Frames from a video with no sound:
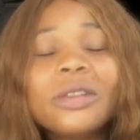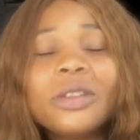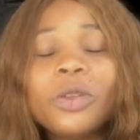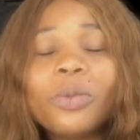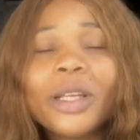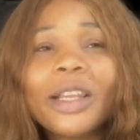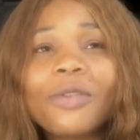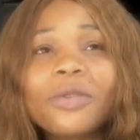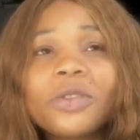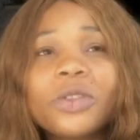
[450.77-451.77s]
They'll make
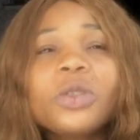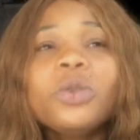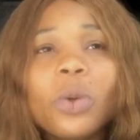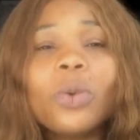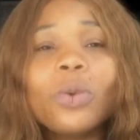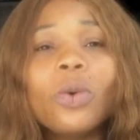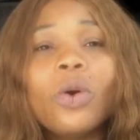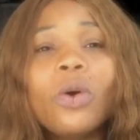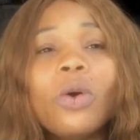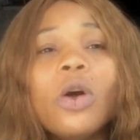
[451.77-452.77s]
life frustrating. No,
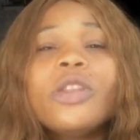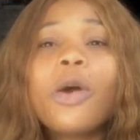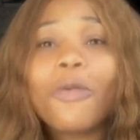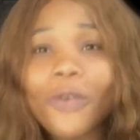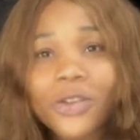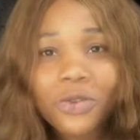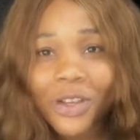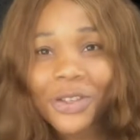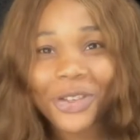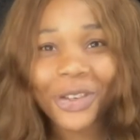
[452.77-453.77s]
they will
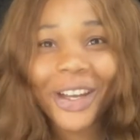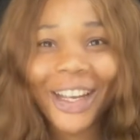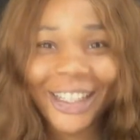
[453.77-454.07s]
frustrate you.